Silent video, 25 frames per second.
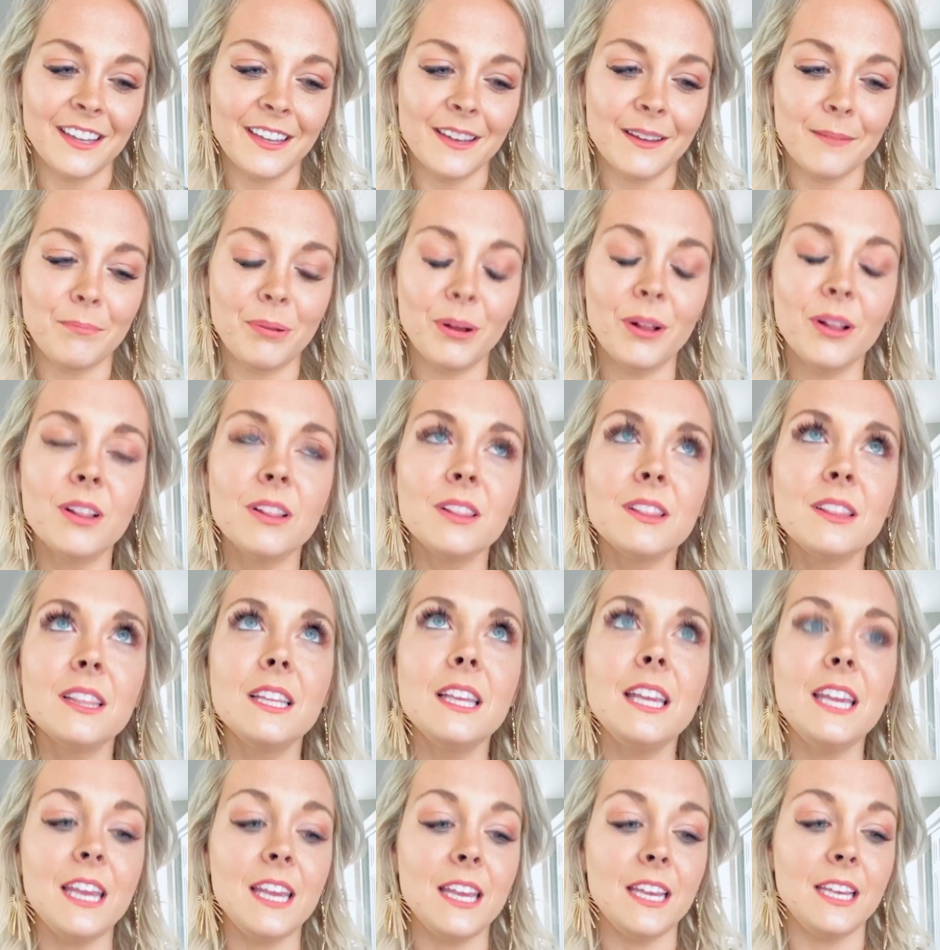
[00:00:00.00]

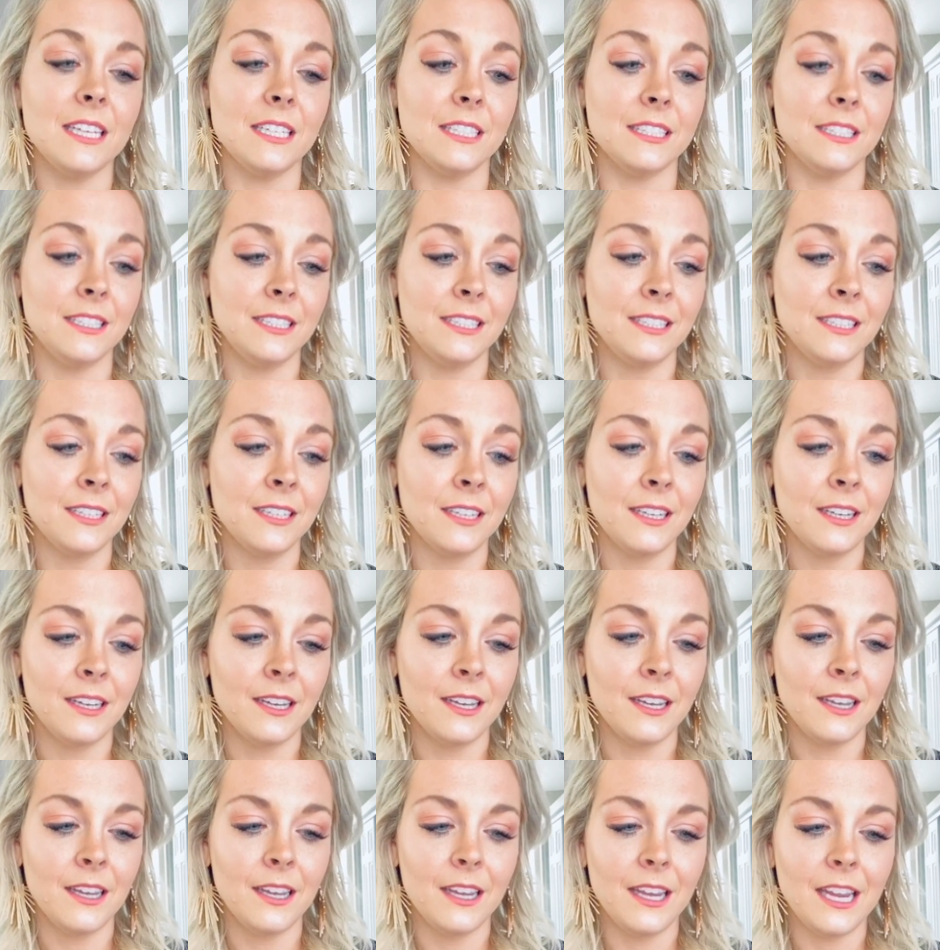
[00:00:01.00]
Please
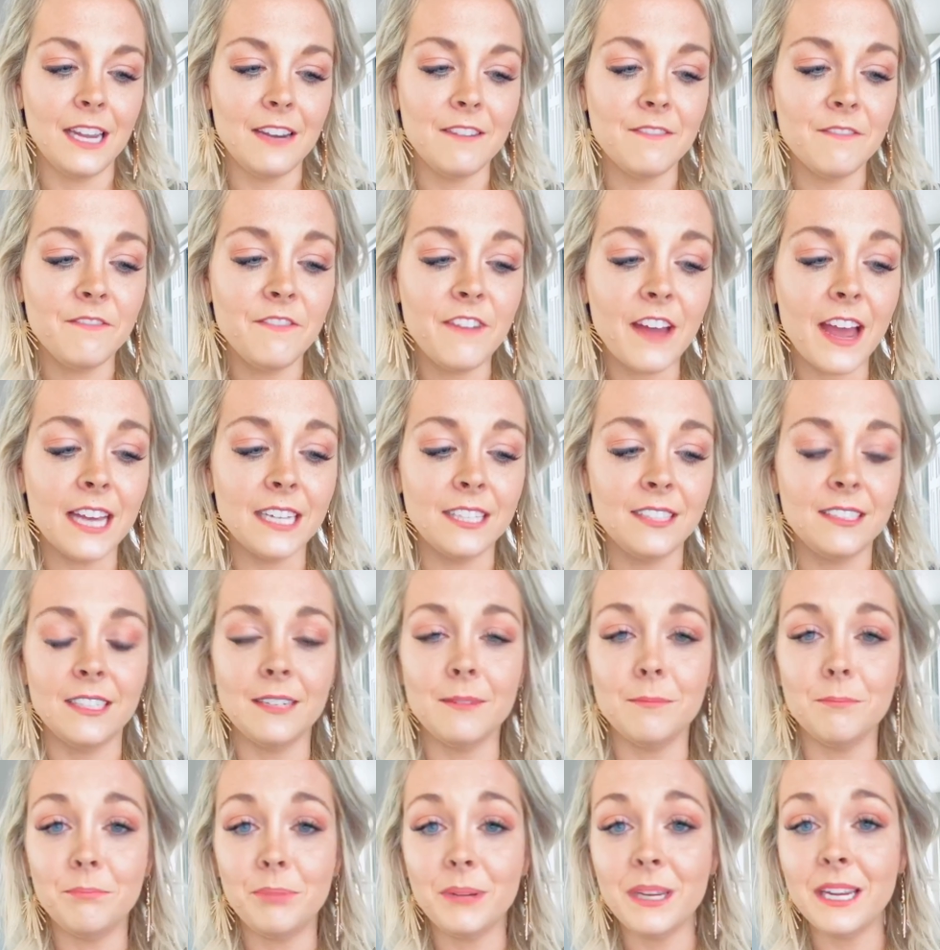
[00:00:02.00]
invest
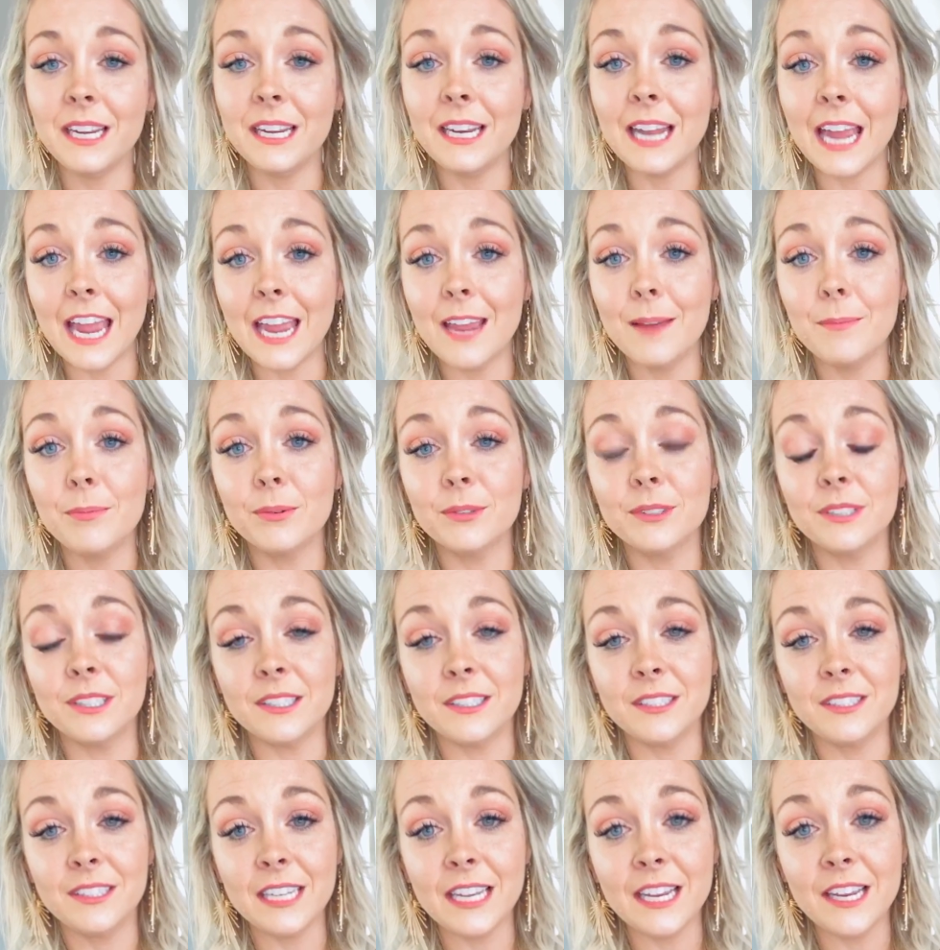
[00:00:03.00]
in being able to
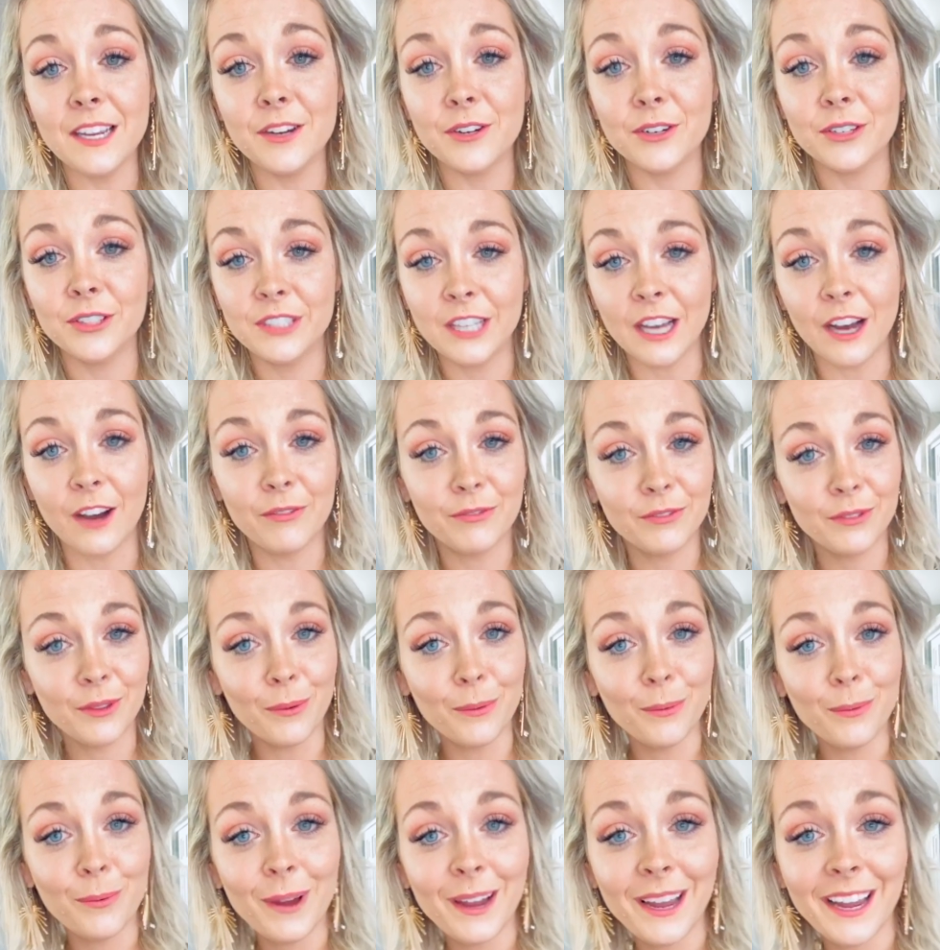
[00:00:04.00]
see yourself the
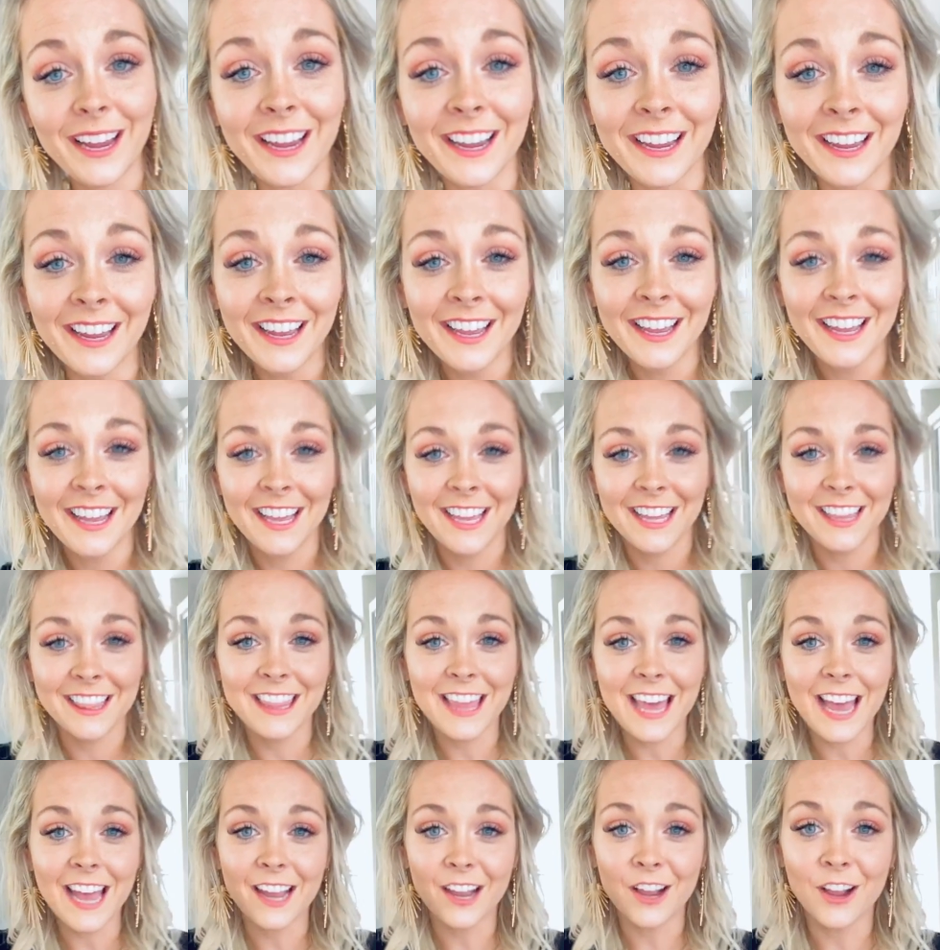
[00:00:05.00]
way
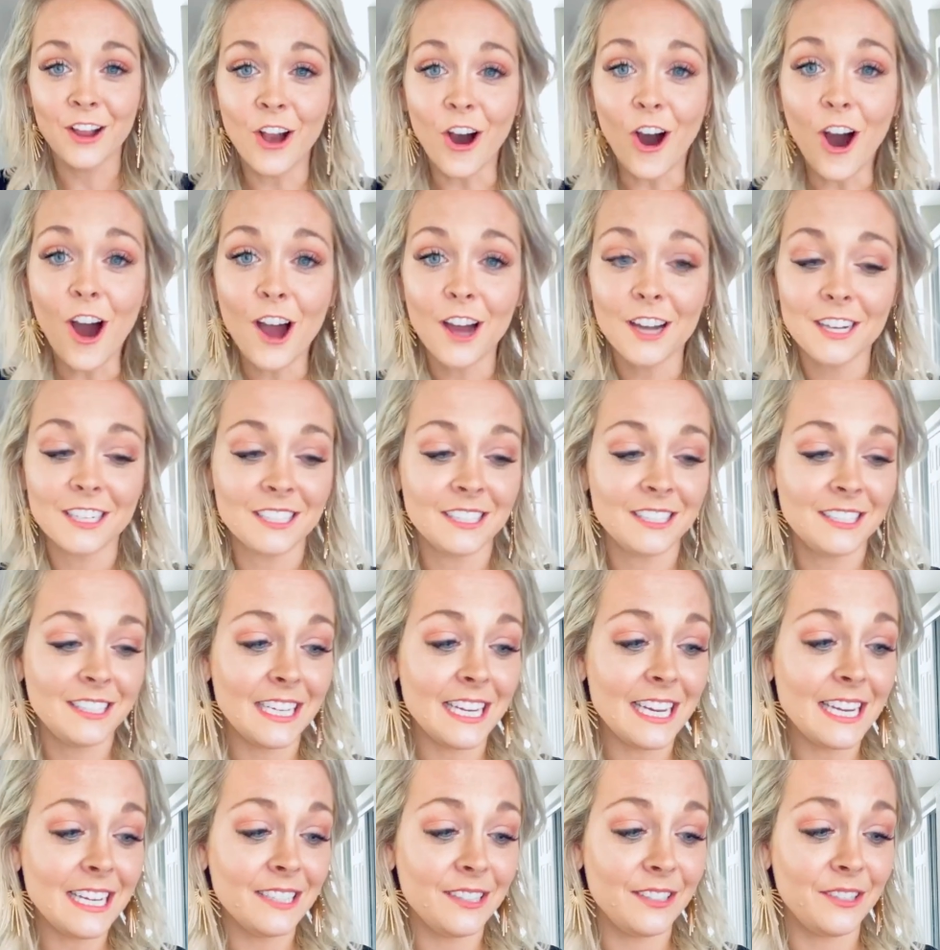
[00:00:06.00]
that God
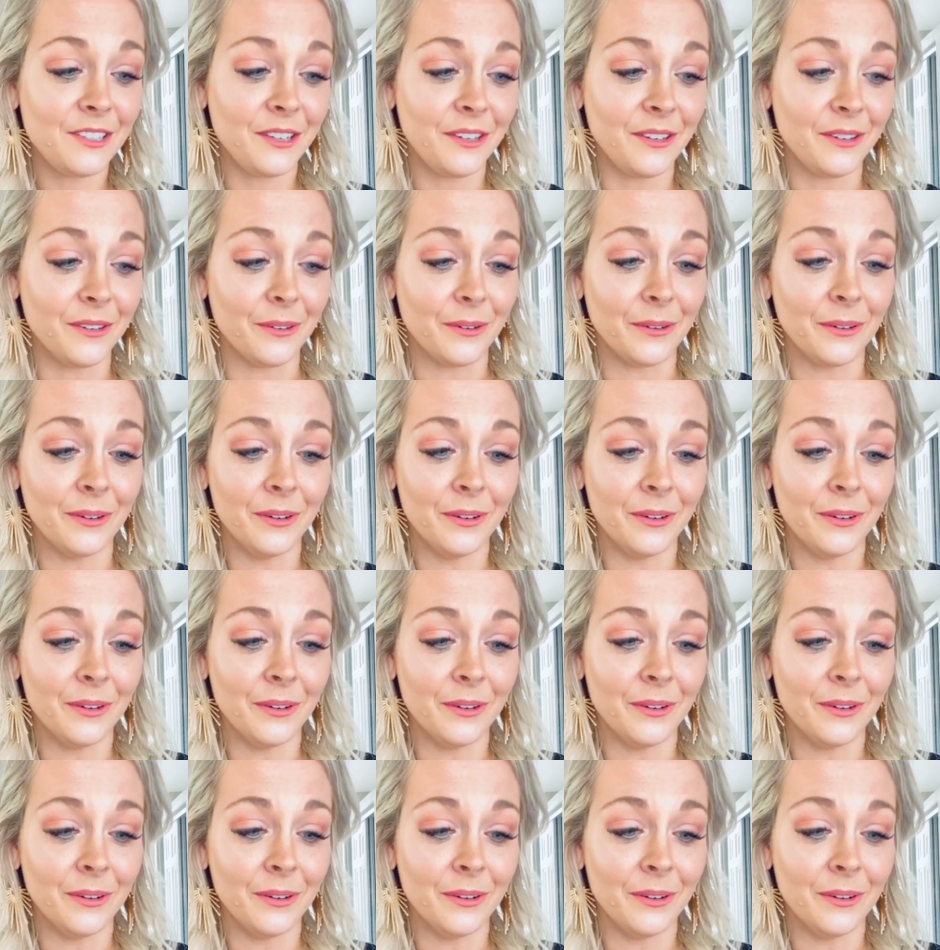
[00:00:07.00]
sees you.